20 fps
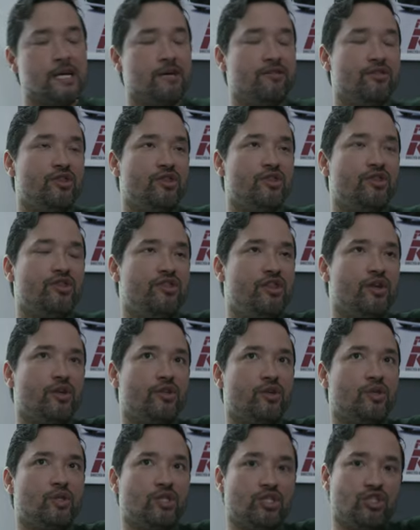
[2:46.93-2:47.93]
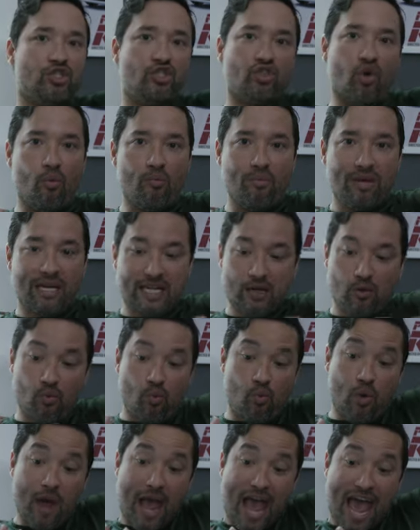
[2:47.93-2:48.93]
There's just so
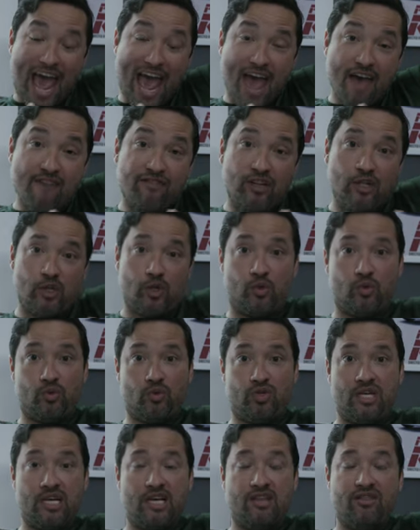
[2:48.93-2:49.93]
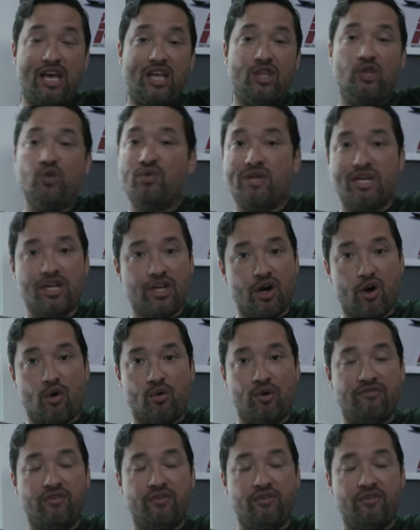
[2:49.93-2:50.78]
many avenues that you can go.